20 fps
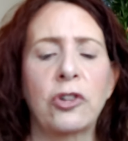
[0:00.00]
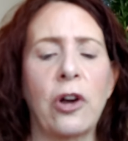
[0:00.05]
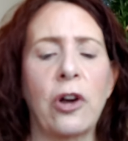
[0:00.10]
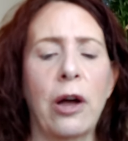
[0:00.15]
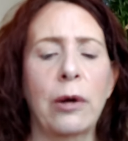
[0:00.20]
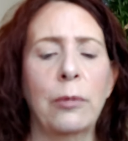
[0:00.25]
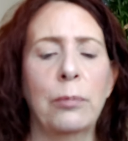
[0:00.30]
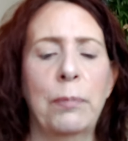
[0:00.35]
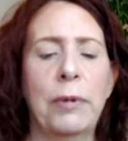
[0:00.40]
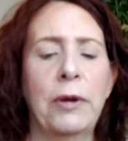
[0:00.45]

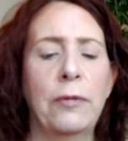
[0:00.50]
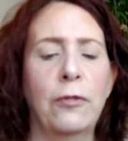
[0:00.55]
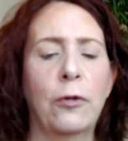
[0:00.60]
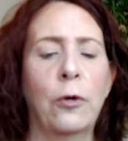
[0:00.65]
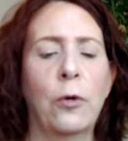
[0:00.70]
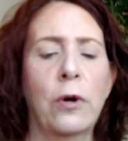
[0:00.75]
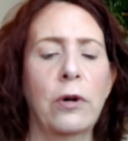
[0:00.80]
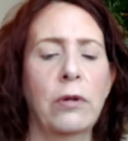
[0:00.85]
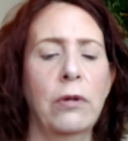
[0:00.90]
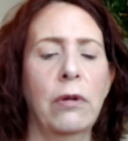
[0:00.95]
Shock
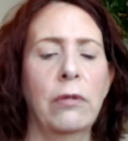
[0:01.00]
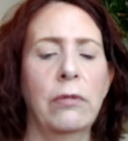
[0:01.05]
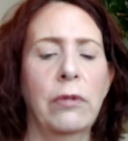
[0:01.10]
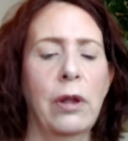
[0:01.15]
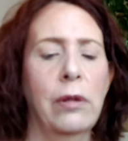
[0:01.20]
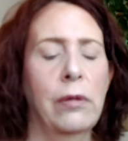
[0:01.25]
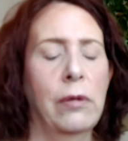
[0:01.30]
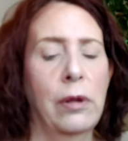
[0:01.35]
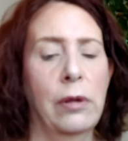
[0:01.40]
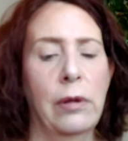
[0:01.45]
before.
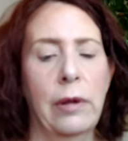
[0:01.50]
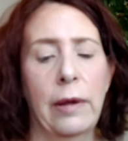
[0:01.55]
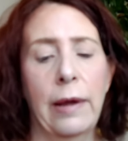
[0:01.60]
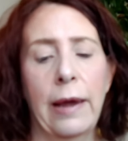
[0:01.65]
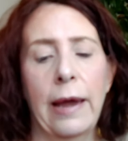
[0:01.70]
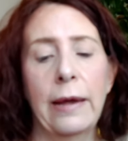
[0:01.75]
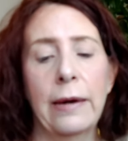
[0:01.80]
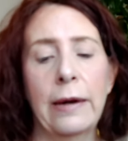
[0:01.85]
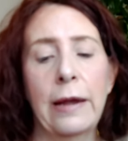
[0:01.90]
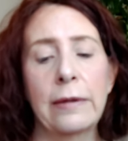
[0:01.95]

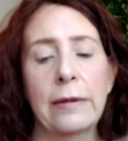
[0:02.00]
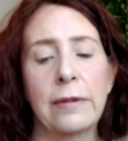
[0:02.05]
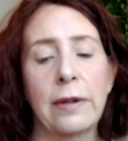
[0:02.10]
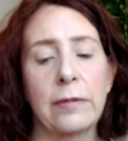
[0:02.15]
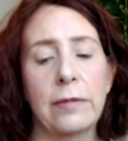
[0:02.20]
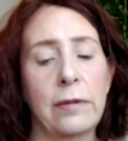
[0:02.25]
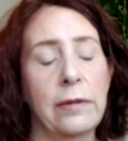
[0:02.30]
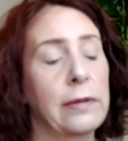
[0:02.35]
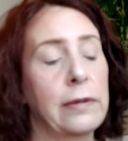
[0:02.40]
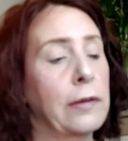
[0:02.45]
And
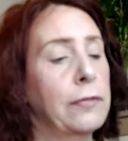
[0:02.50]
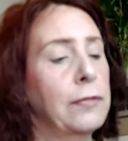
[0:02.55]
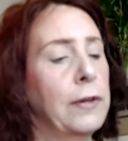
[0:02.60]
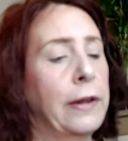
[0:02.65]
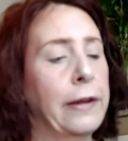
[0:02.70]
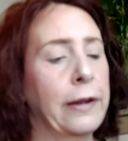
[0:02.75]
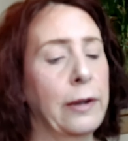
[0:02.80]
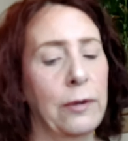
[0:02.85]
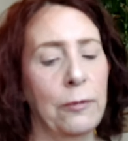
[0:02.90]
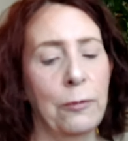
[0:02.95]
it's
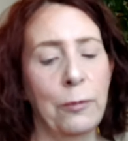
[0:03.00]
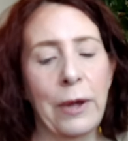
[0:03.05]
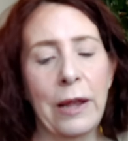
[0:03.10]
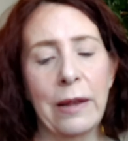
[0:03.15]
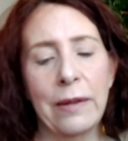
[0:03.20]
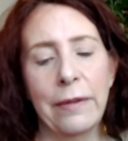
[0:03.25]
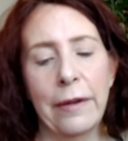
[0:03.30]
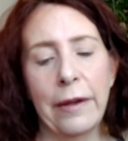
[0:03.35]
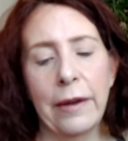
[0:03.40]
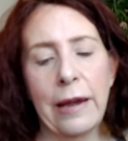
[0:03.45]
definitely,
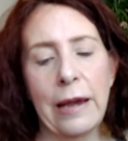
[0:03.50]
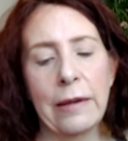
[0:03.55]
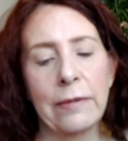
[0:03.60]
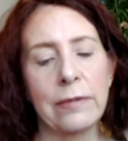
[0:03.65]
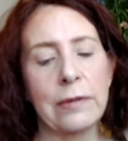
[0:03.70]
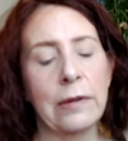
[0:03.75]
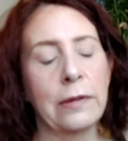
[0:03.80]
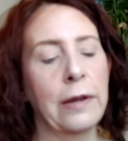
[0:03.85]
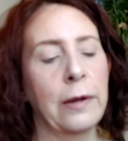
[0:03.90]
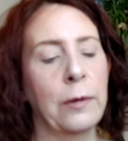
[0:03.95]
well, it
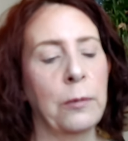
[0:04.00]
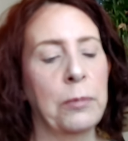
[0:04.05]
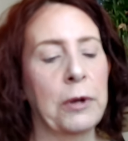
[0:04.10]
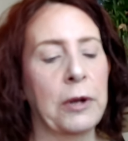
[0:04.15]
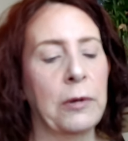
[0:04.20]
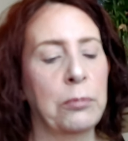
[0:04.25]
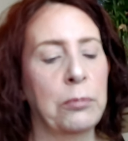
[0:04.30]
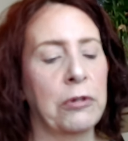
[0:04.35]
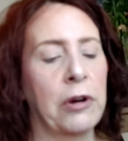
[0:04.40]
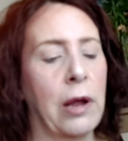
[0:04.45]
has a little
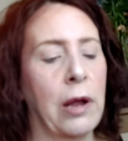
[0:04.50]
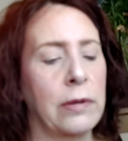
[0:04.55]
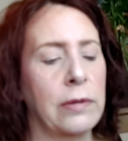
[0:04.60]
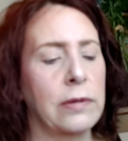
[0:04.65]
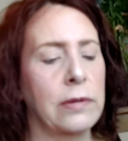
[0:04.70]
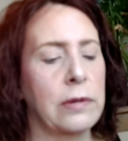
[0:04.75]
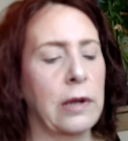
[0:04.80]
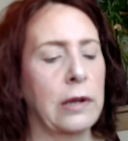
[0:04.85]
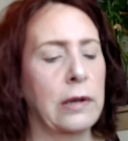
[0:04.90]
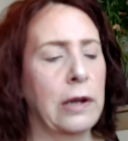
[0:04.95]
bit of
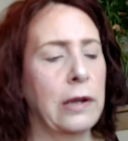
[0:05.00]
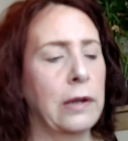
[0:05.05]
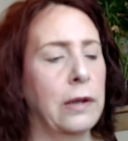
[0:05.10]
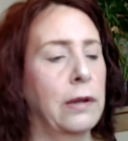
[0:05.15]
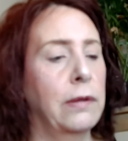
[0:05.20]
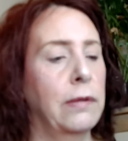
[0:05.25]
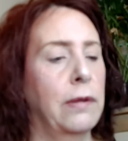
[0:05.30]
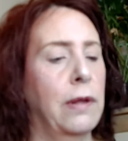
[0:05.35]
browns in it.